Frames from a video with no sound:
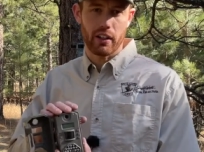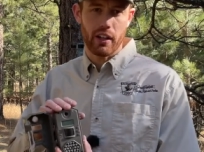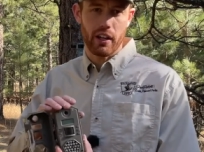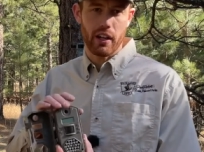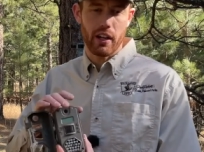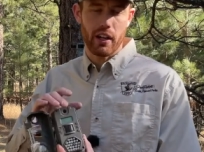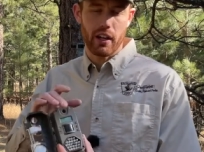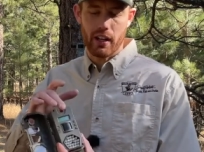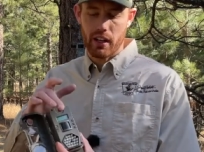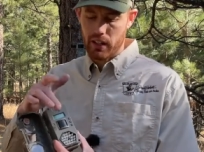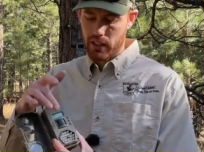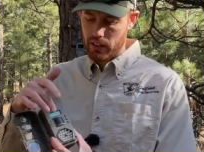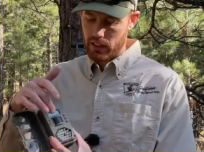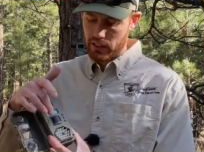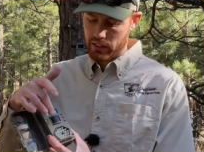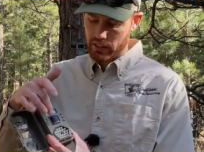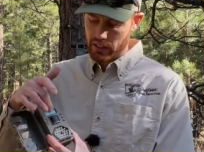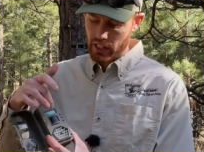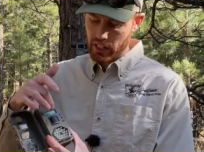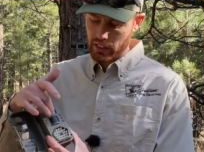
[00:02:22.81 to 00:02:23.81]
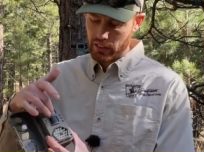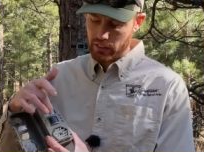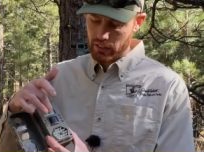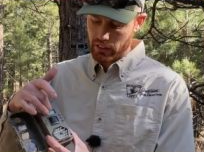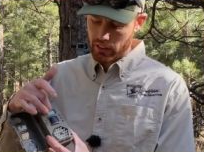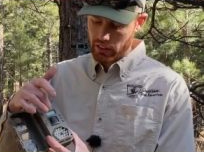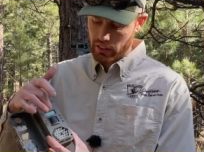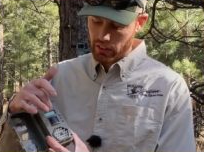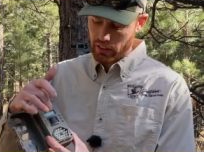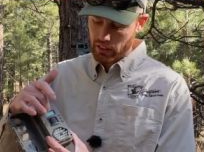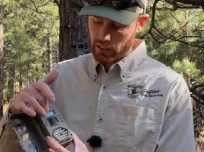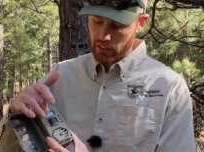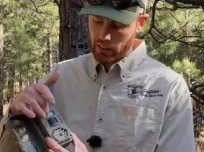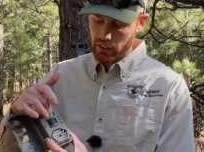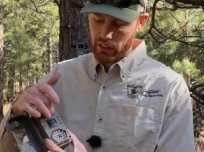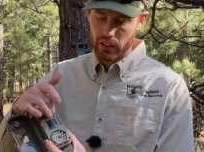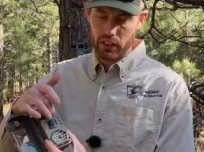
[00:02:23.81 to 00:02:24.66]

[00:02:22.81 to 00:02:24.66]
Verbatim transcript: And the settings and the